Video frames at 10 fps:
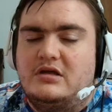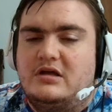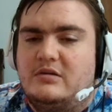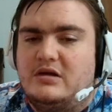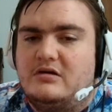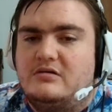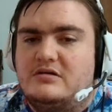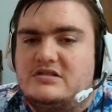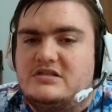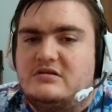There we go.
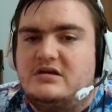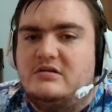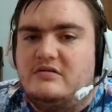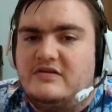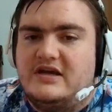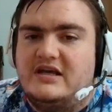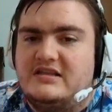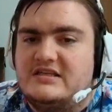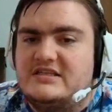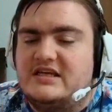So now we've got
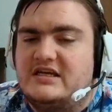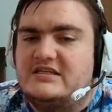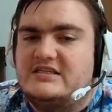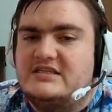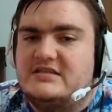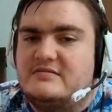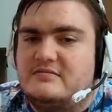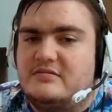this nice